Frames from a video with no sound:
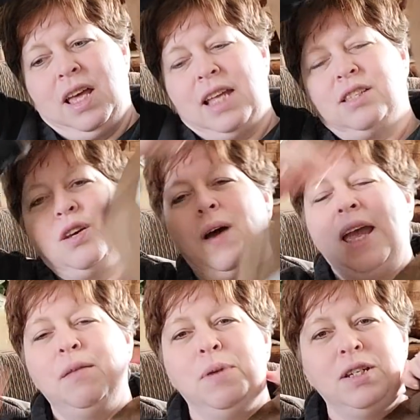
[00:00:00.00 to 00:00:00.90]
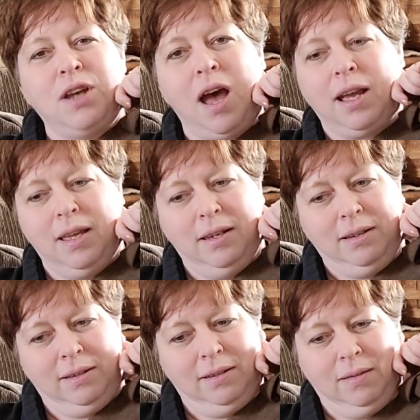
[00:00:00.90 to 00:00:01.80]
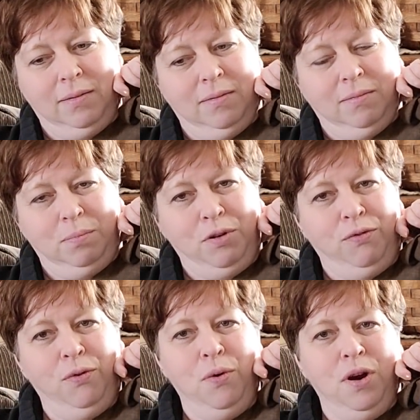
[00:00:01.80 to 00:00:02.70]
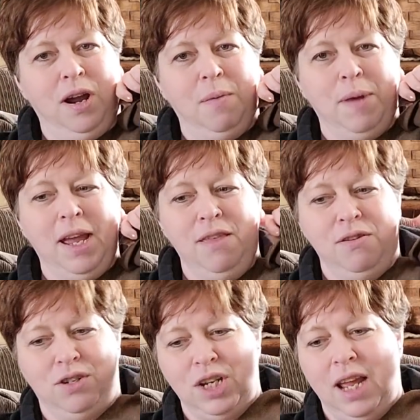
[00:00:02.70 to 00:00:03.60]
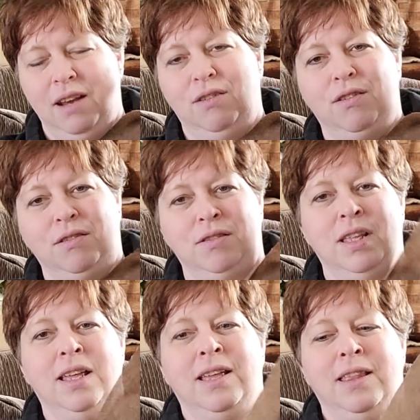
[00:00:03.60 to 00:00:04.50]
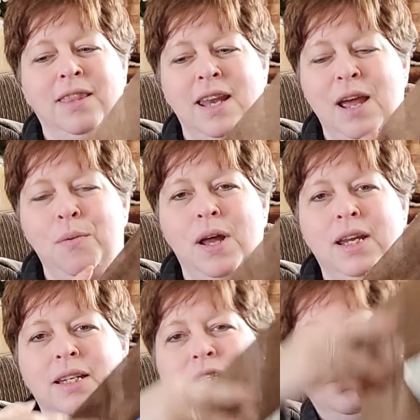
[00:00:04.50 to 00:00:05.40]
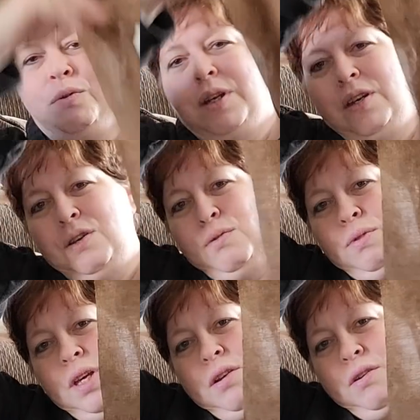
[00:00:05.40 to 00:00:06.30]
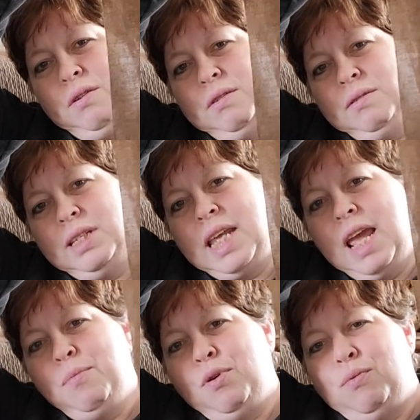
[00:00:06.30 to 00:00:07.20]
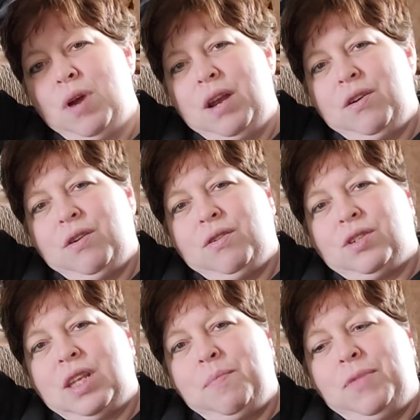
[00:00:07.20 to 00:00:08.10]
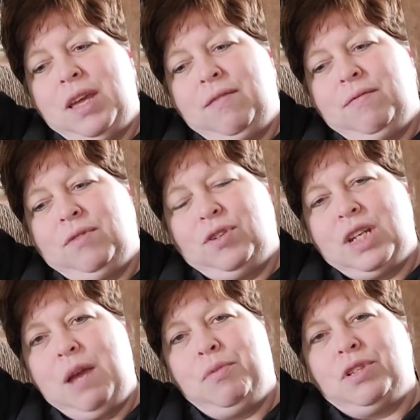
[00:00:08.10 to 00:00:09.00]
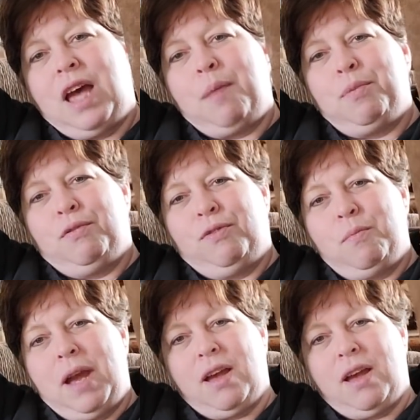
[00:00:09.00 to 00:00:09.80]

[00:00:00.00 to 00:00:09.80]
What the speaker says: And so I had been talking before on my other channel that I wanted to do a new little table runner or something, or table topper for my